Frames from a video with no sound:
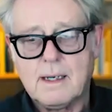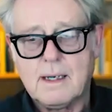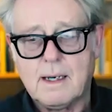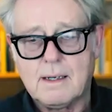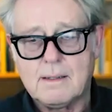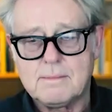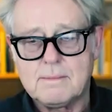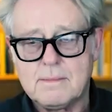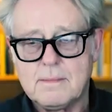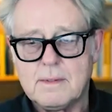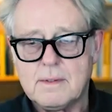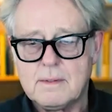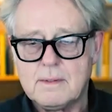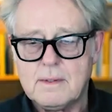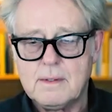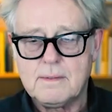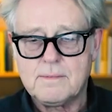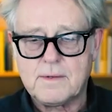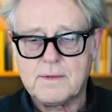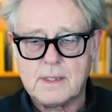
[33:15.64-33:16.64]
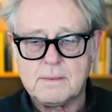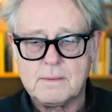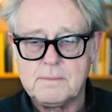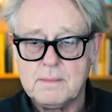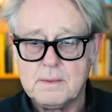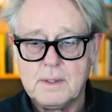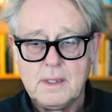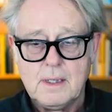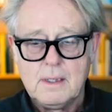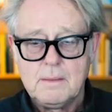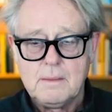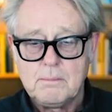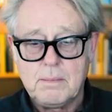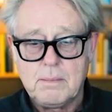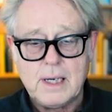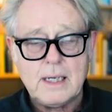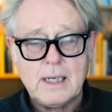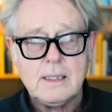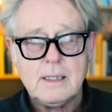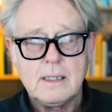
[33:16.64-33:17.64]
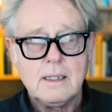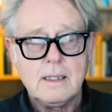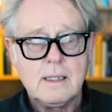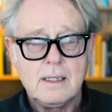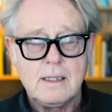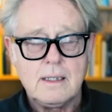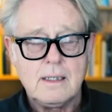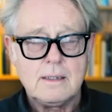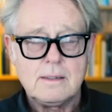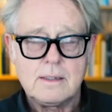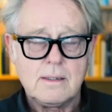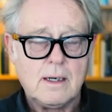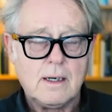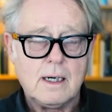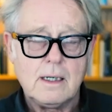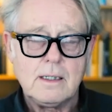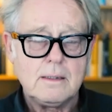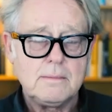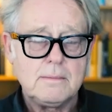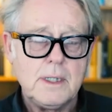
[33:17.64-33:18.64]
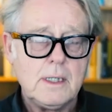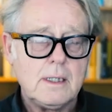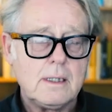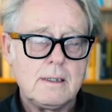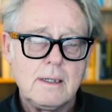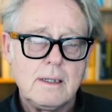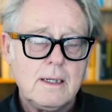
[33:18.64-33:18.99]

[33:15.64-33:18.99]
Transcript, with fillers: um, if I blatantly is to hire me,